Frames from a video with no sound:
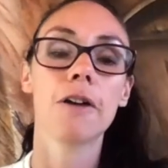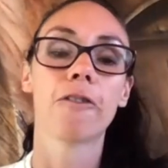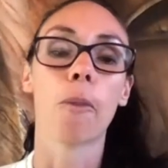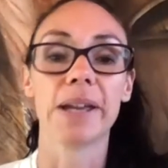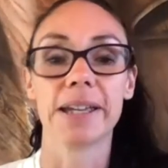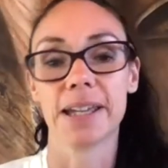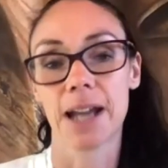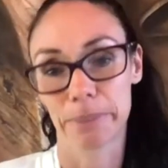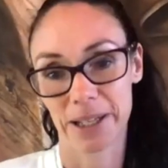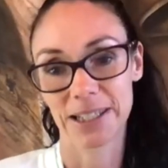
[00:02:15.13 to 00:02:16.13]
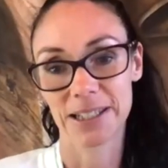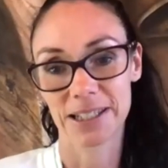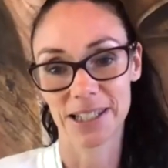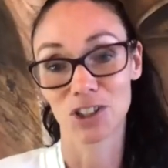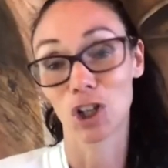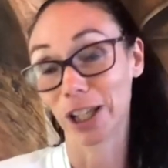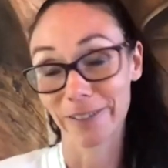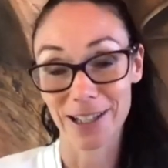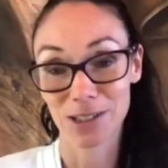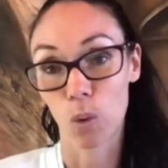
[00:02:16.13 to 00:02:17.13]
for picking up kidney disease early,
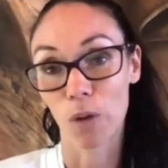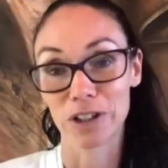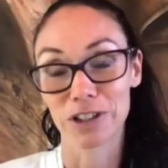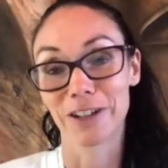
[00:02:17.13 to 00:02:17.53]
and that's what this